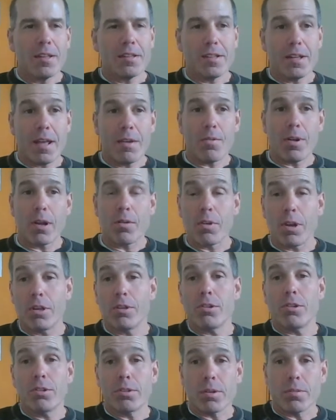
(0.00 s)
Today what I want
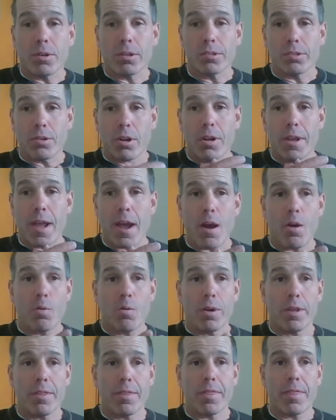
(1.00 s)
to do is I want to start you
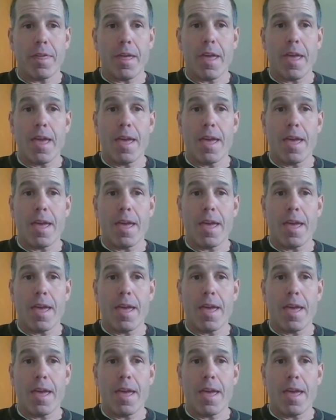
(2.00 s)
out with